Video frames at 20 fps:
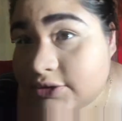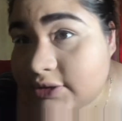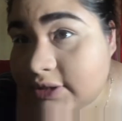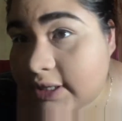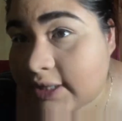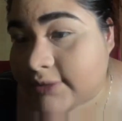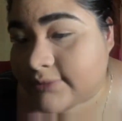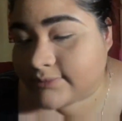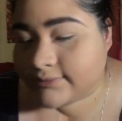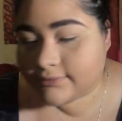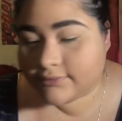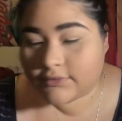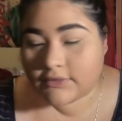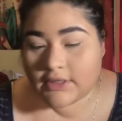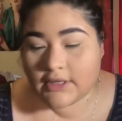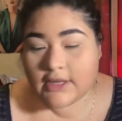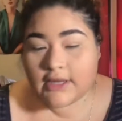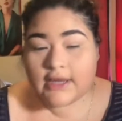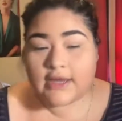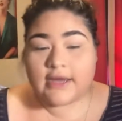are done.
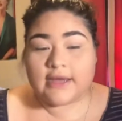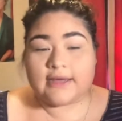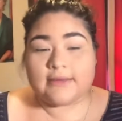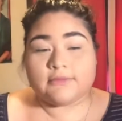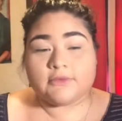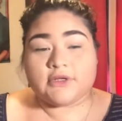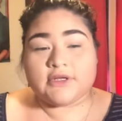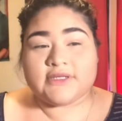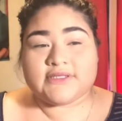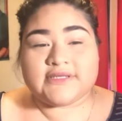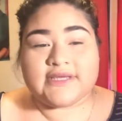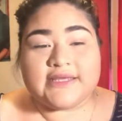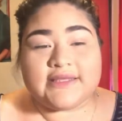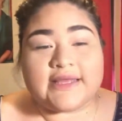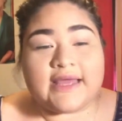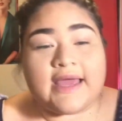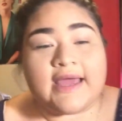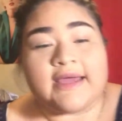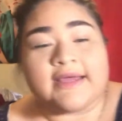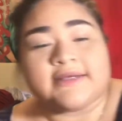I'm going to take
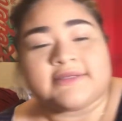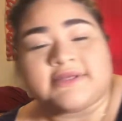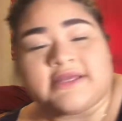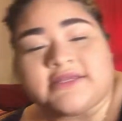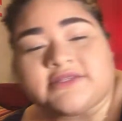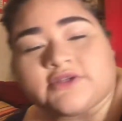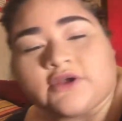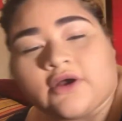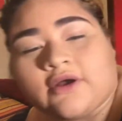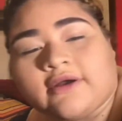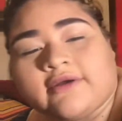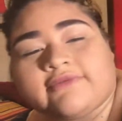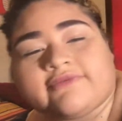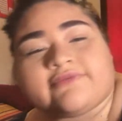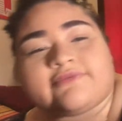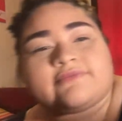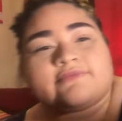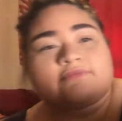the access off.